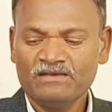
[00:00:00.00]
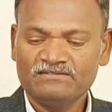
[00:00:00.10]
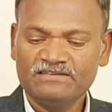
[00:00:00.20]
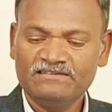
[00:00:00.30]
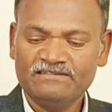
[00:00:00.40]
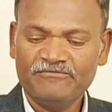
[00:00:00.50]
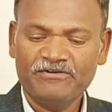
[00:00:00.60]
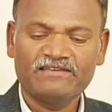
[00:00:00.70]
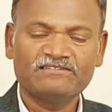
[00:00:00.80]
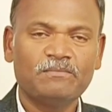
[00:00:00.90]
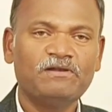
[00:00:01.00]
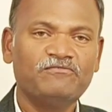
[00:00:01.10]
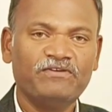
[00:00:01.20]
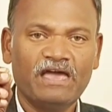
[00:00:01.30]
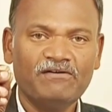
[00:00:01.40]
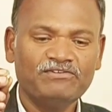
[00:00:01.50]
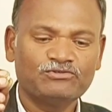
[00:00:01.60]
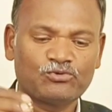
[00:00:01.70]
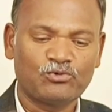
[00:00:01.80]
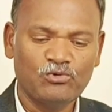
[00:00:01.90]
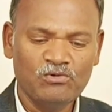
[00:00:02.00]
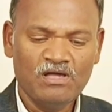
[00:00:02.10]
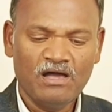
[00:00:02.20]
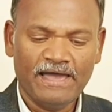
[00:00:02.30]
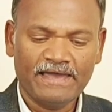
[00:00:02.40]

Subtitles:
See, say for example, we have a screw.